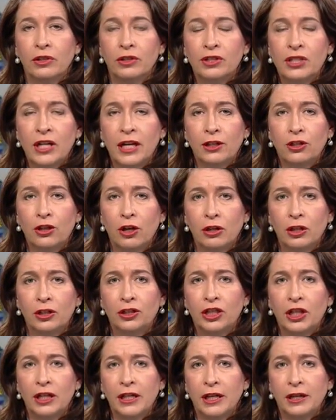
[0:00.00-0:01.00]

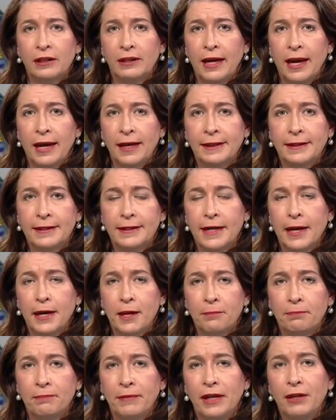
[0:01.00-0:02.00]
technology
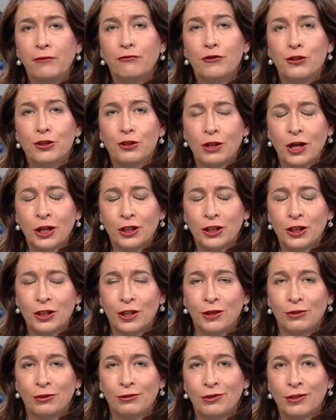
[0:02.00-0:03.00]
and
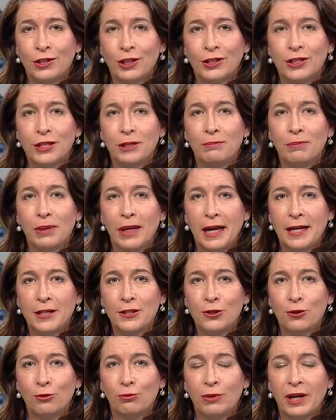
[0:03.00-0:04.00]
infrastructure that's in
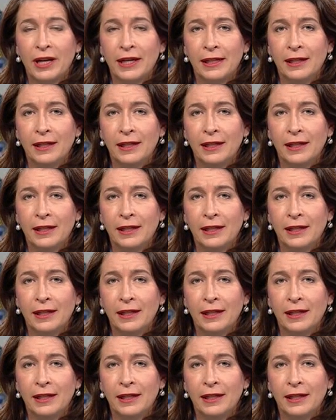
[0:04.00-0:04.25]
place already.